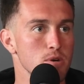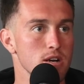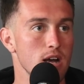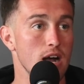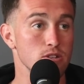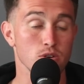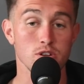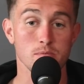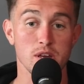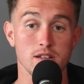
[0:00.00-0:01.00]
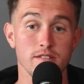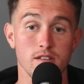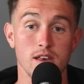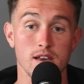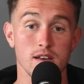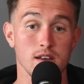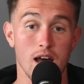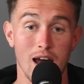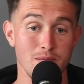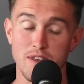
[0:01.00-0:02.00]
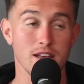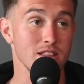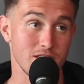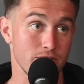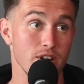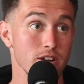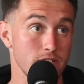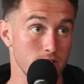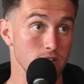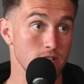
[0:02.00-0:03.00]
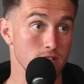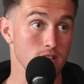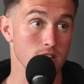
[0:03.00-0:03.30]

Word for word: but I told her, I'm like, listen, like, I'm taking this very seriously.